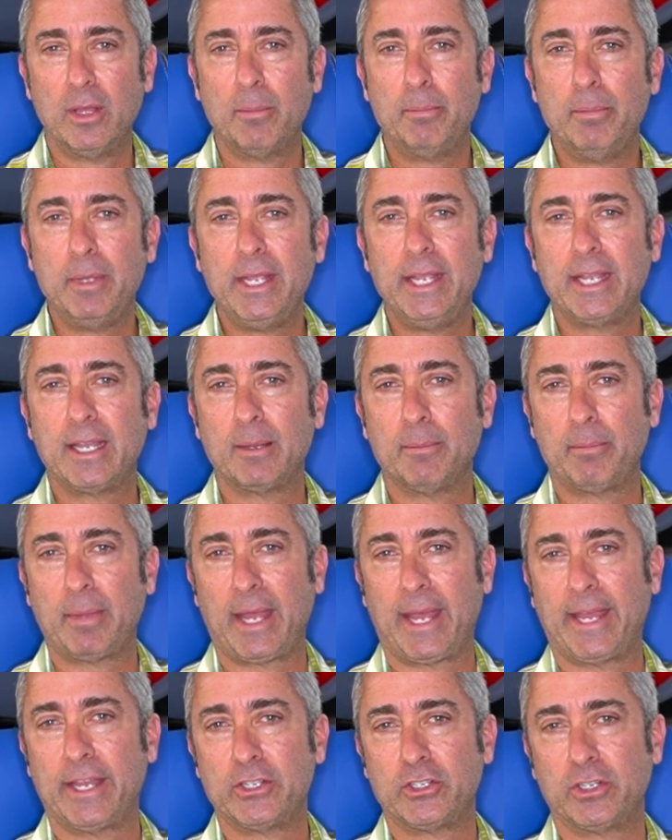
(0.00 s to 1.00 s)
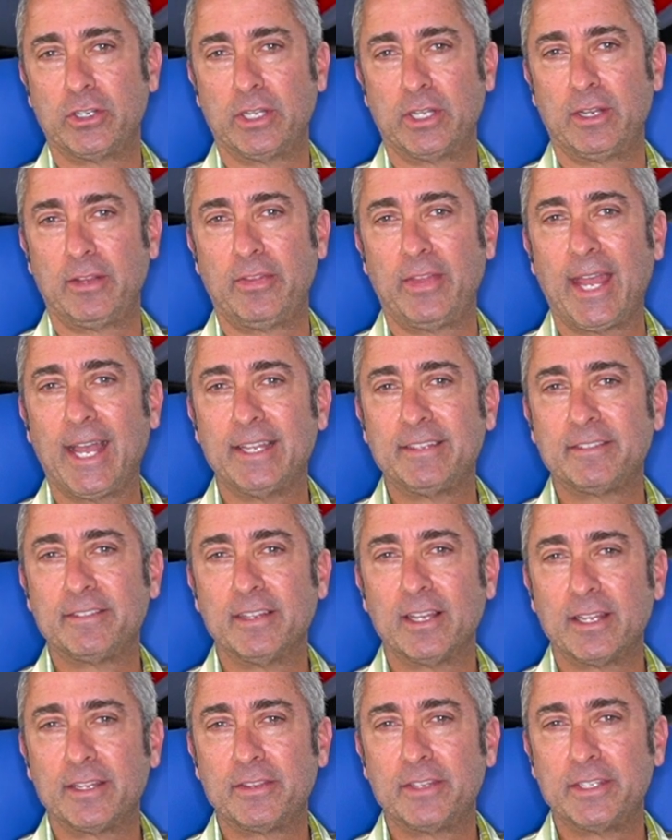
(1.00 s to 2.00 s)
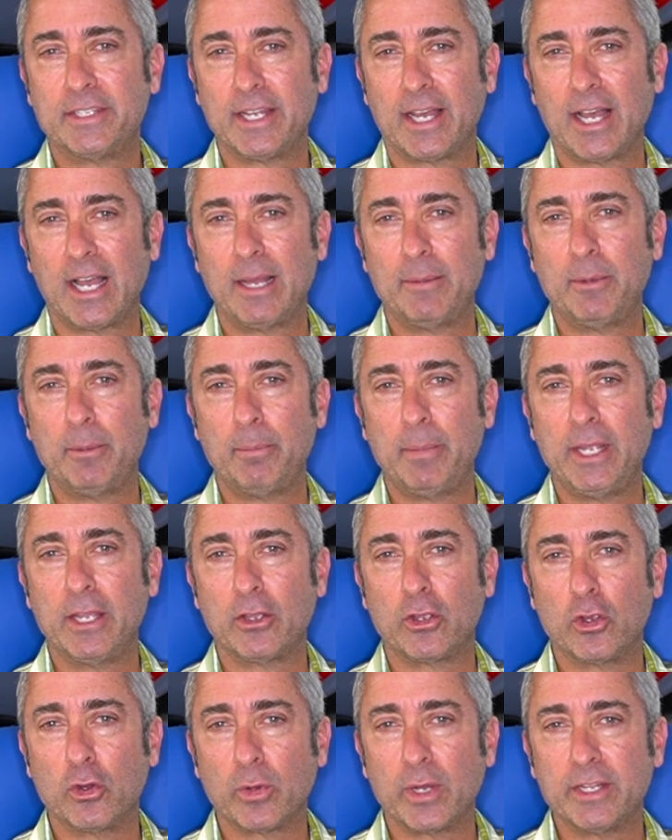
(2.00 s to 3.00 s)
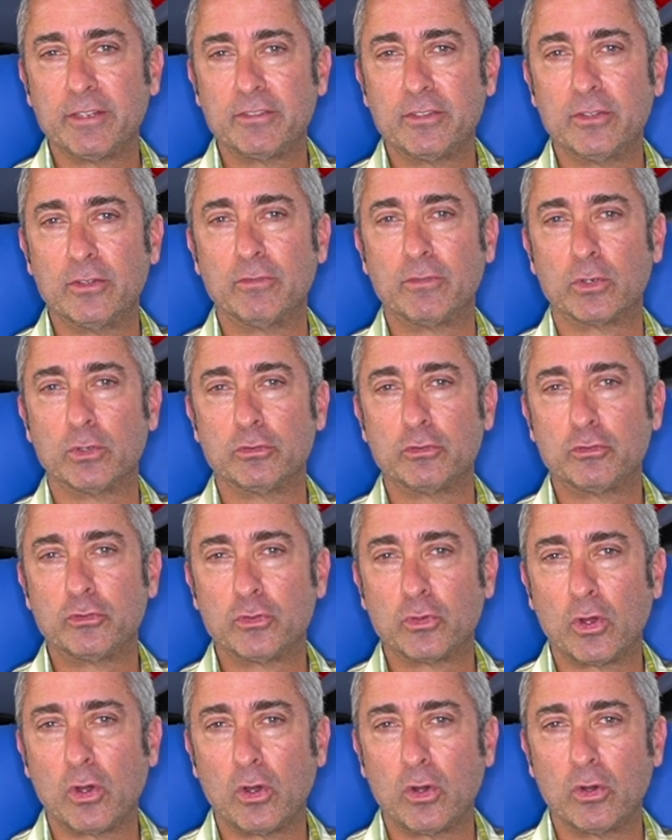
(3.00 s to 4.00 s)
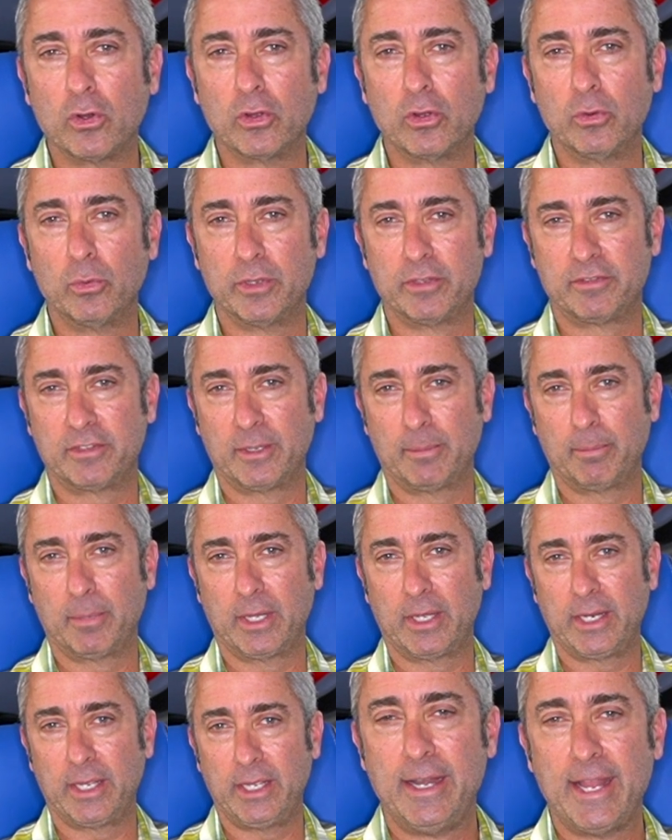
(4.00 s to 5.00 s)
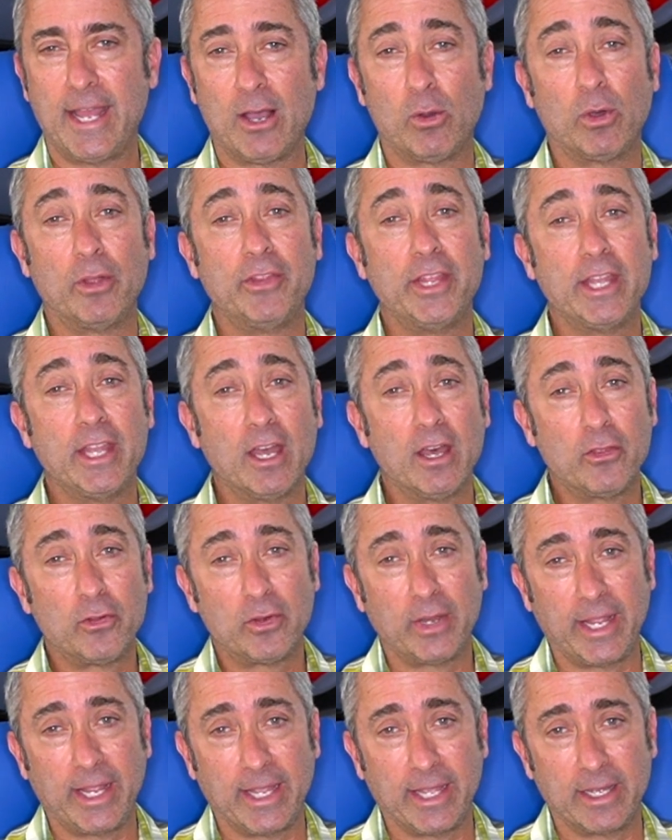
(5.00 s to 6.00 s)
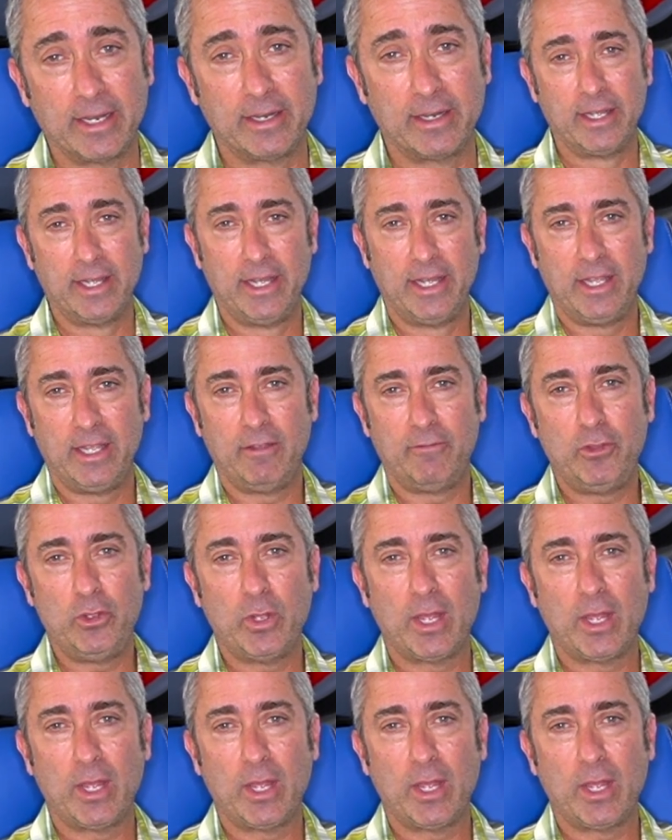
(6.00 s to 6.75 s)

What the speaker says: be compassionate. That's not the time to be aggressive or strong with somebody. Now, on the other hand, if you